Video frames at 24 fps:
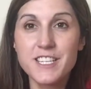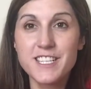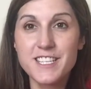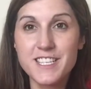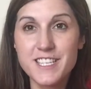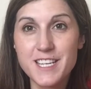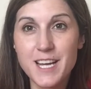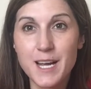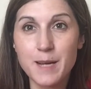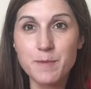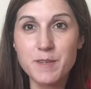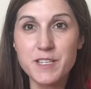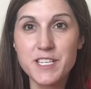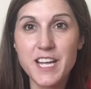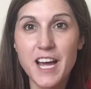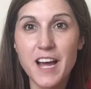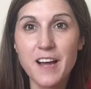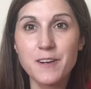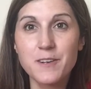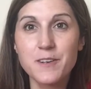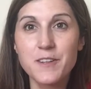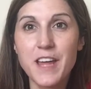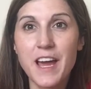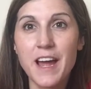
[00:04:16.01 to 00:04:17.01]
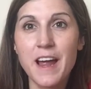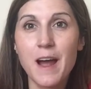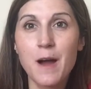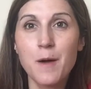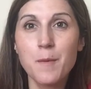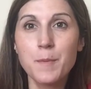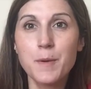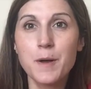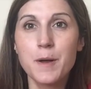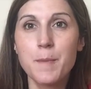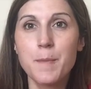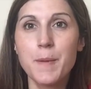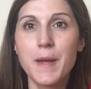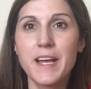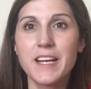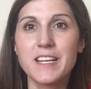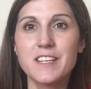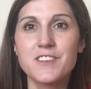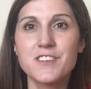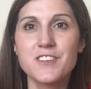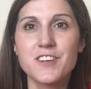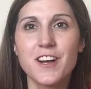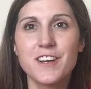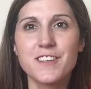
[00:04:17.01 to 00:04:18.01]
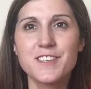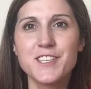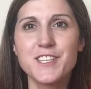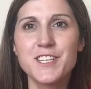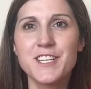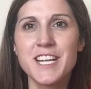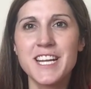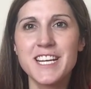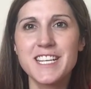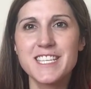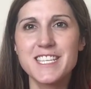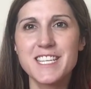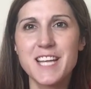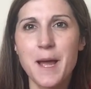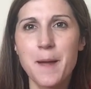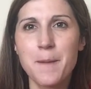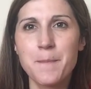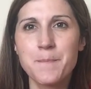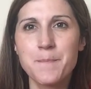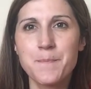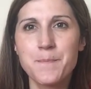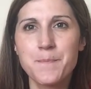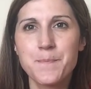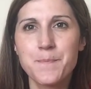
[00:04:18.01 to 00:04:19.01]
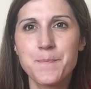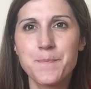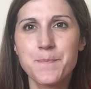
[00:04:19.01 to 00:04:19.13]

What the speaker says: It's time to tackle that output page. I'll see you next time.